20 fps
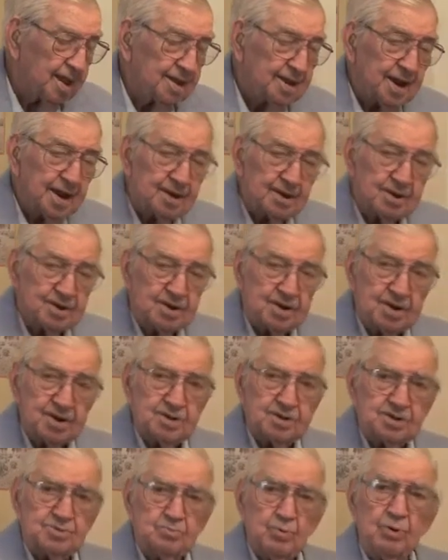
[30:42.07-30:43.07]
He didn't
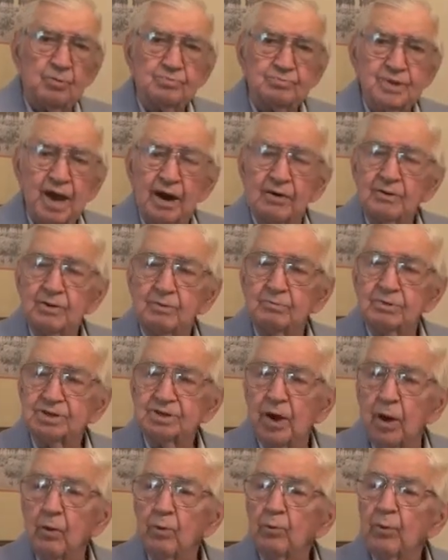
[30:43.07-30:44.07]
swoop down, he
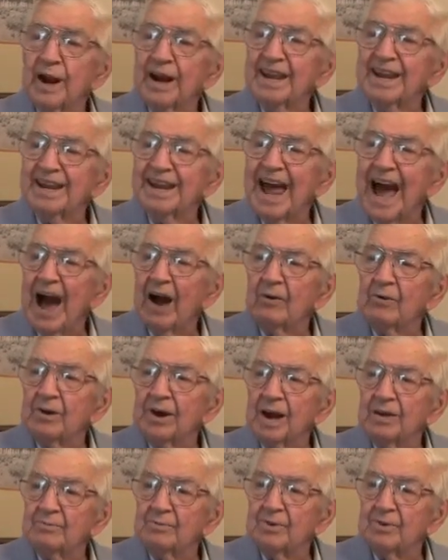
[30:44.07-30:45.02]
was already down